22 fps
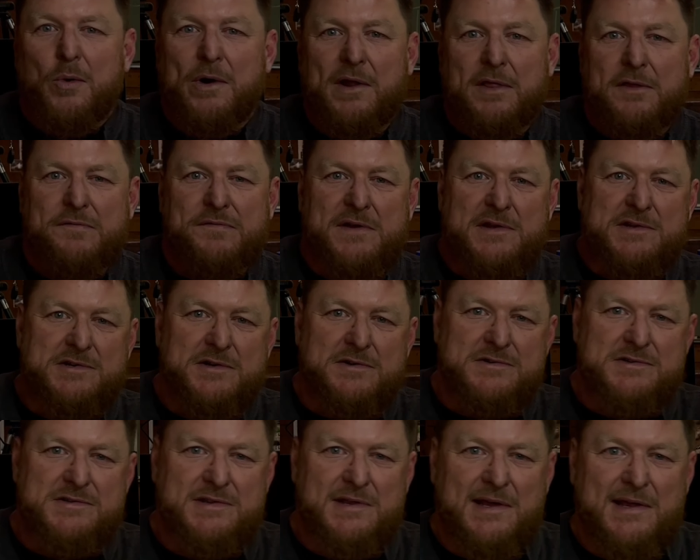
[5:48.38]
of the
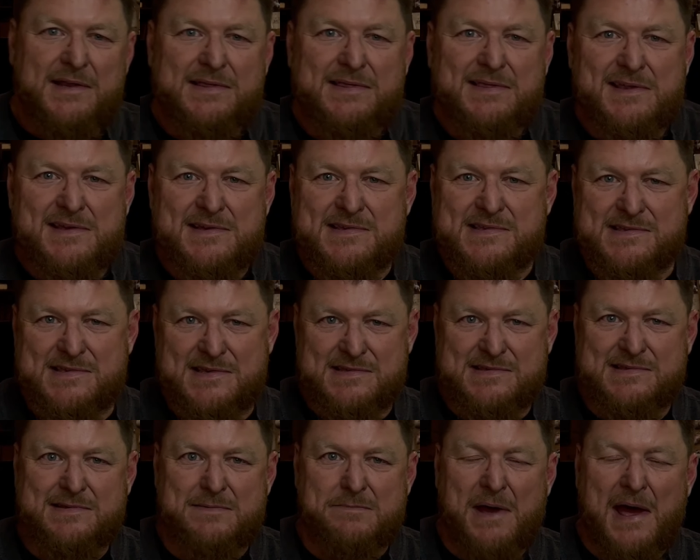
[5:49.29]
features that this
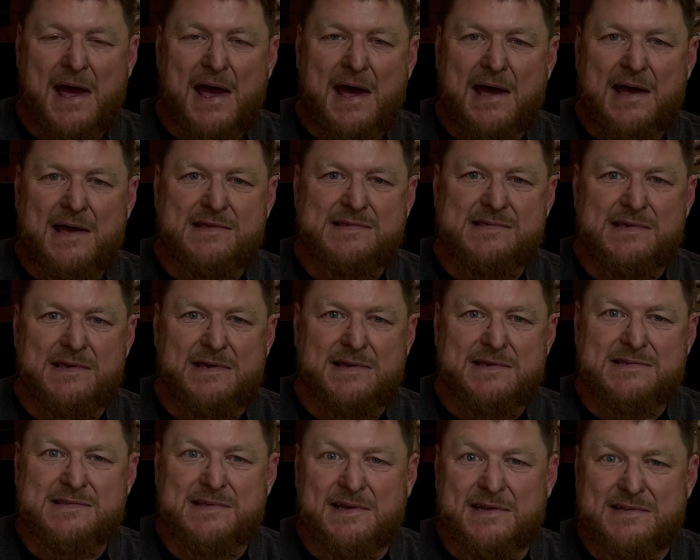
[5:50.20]
system has
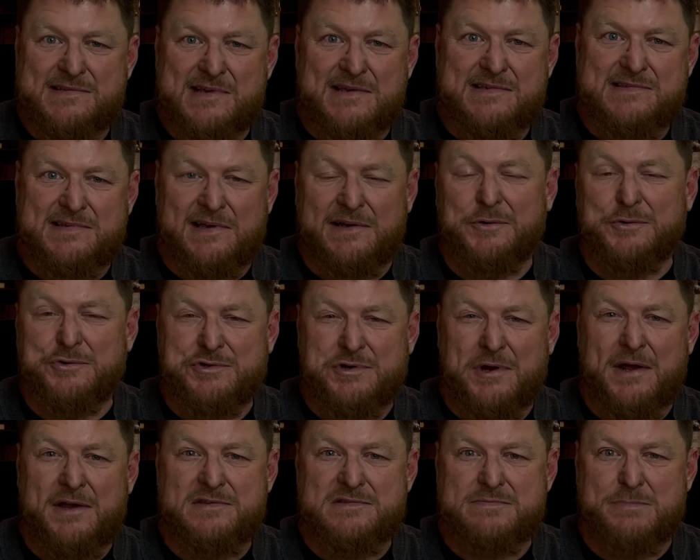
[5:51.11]
is that it is a single
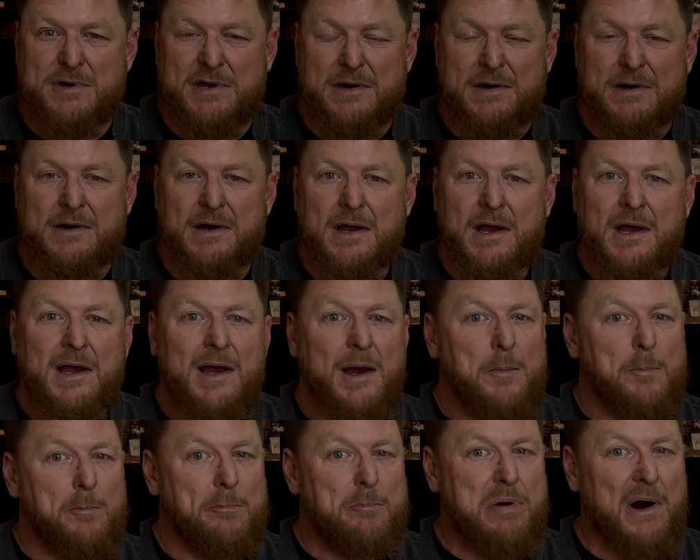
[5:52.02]
transmitter,
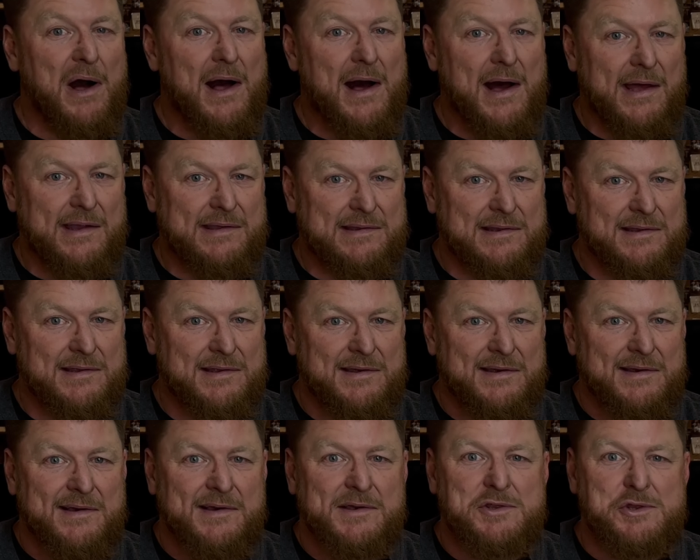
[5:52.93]
but
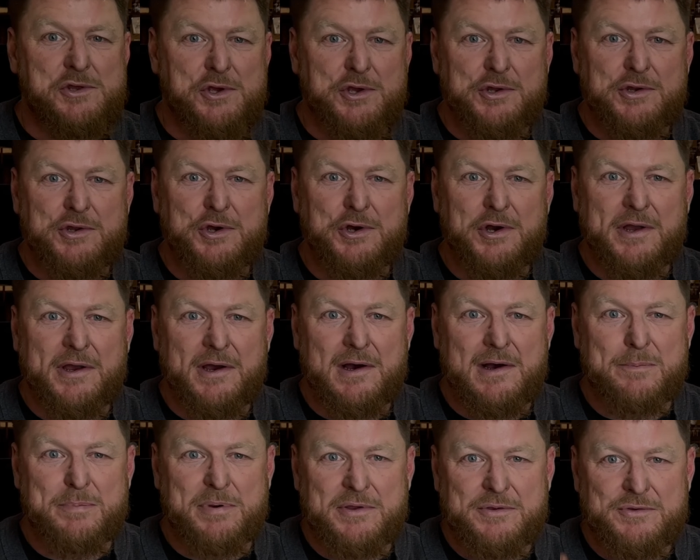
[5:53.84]
you can hook
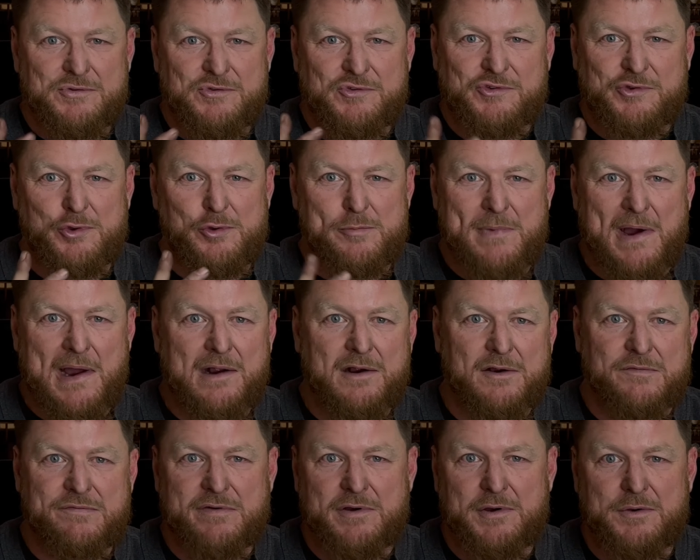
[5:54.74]
up two
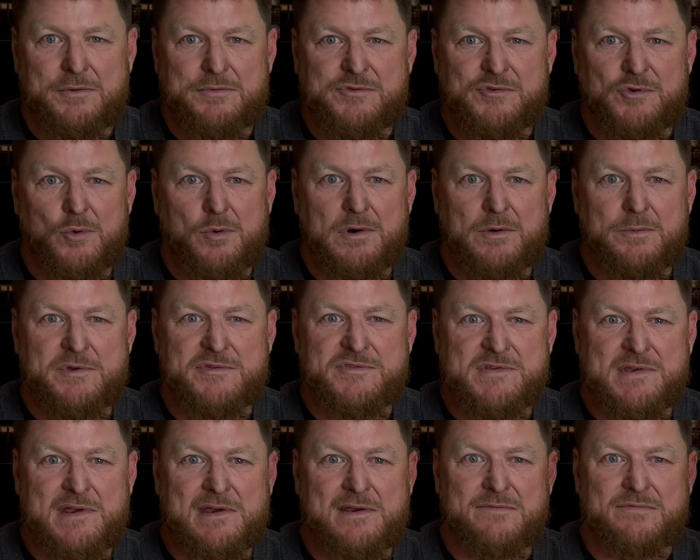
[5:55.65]
microphones or
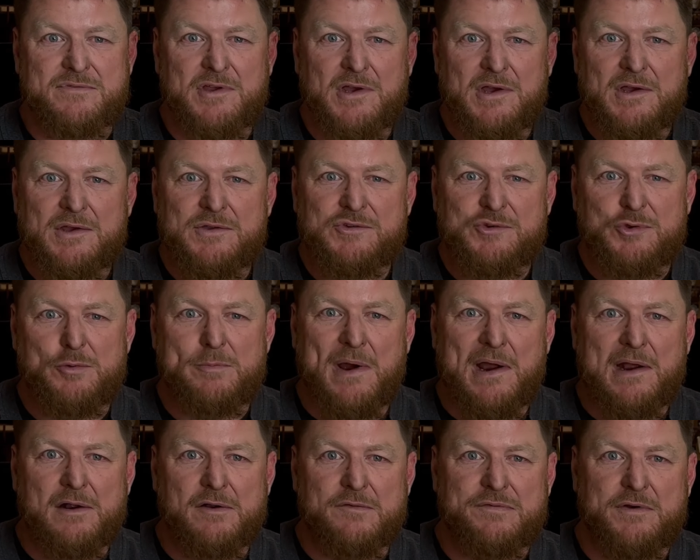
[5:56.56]
receive two
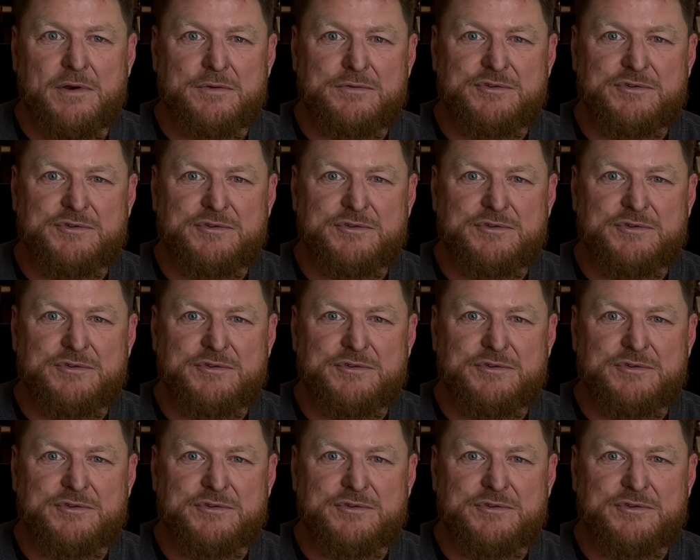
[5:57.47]
microphones